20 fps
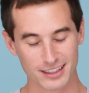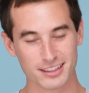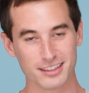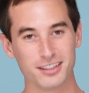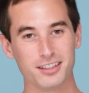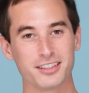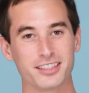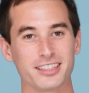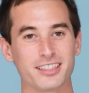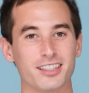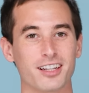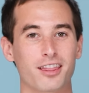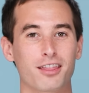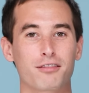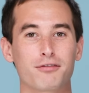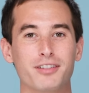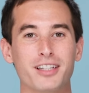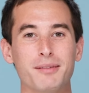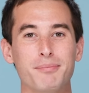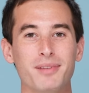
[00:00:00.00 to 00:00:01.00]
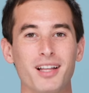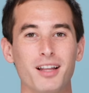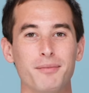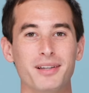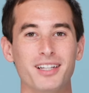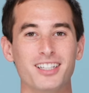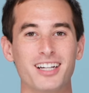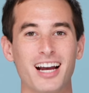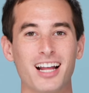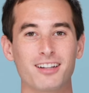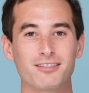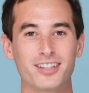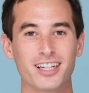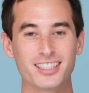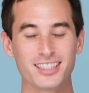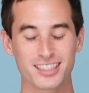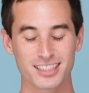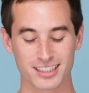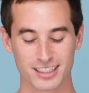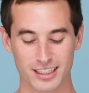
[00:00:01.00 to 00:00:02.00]
Using your 3mm Allen
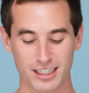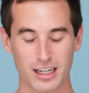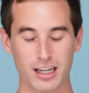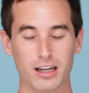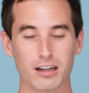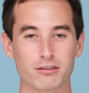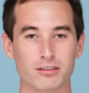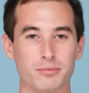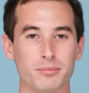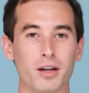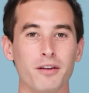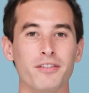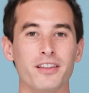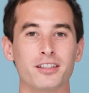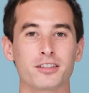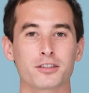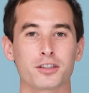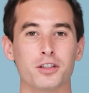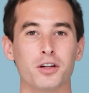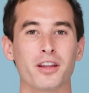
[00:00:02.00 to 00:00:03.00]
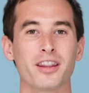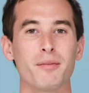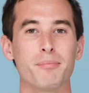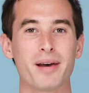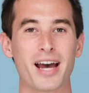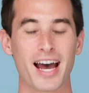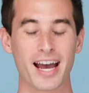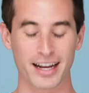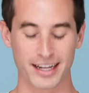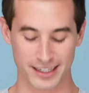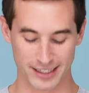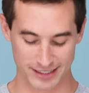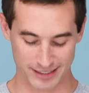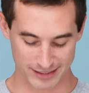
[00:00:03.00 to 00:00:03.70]
wrench, remove the screw on the back.